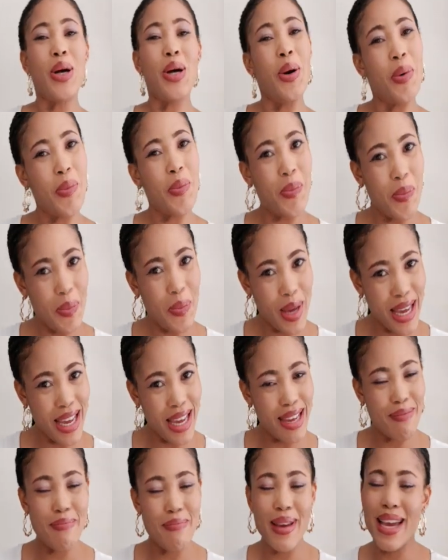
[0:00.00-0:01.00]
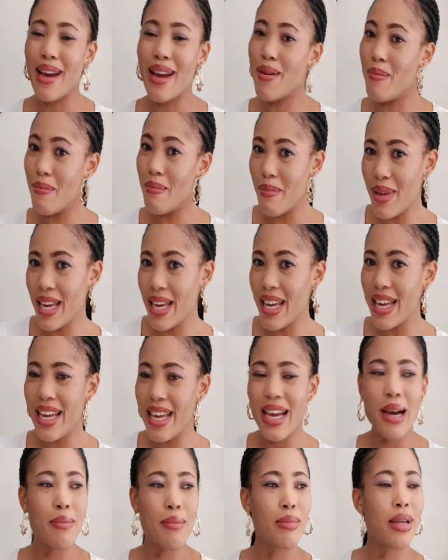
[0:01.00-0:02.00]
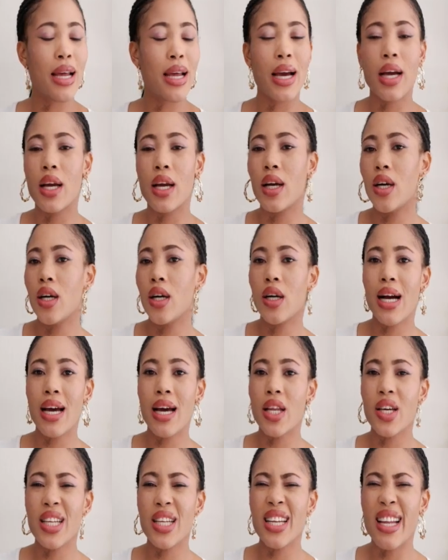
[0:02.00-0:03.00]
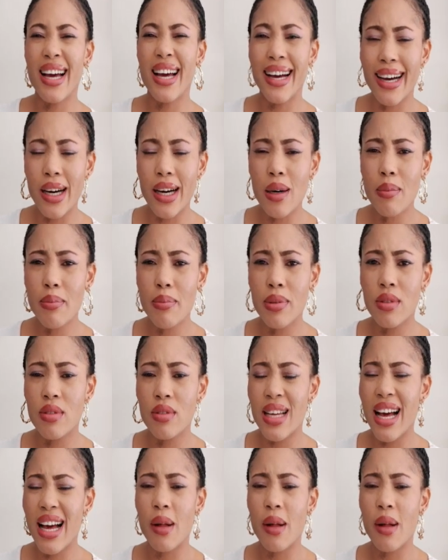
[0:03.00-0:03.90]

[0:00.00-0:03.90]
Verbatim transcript: So me being me, I'm like, I don't need help.